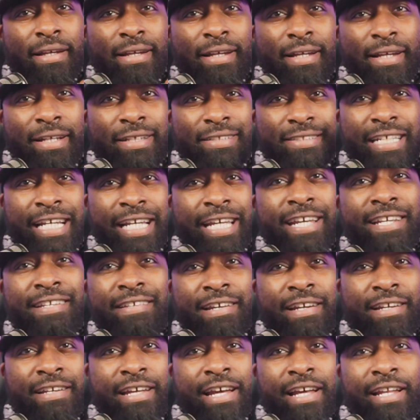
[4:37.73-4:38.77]
Cause like he did
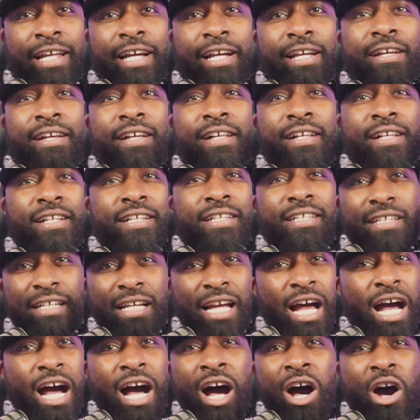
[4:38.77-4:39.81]
that. Like
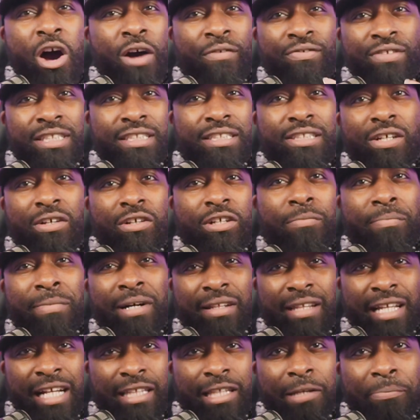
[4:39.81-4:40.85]
I often talk about
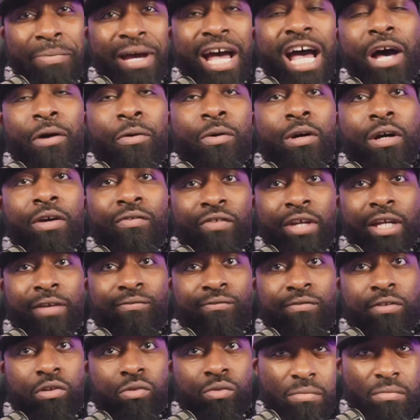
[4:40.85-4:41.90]
like the power of
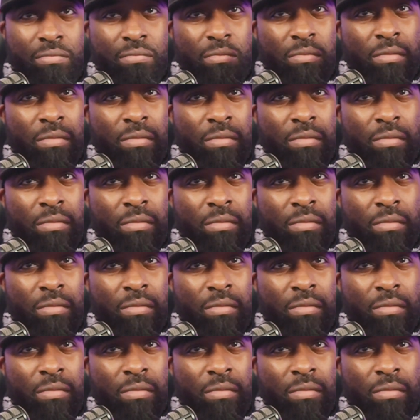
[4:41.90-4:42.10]
influence.